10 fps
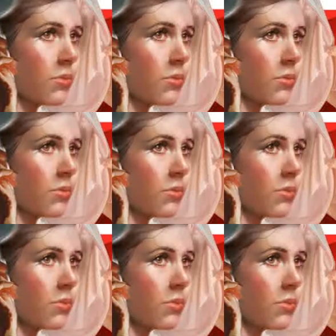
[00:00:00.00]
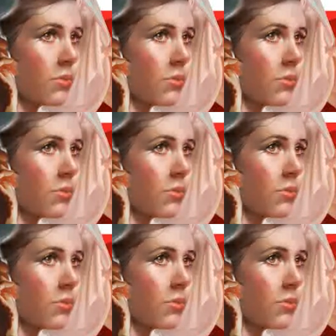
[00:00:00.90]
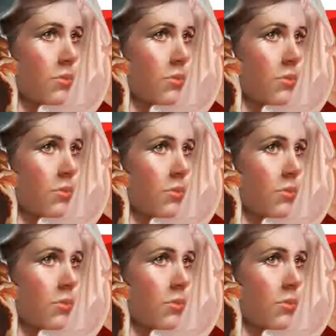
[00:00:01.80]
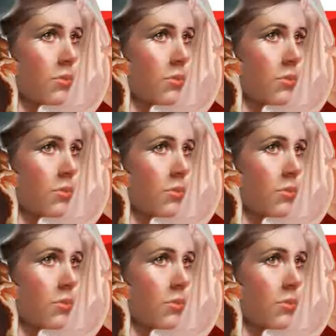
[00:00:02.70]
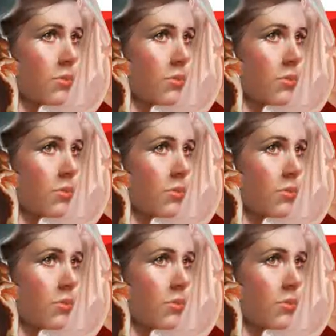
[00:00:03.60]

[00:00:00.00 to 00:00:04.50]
[no speech]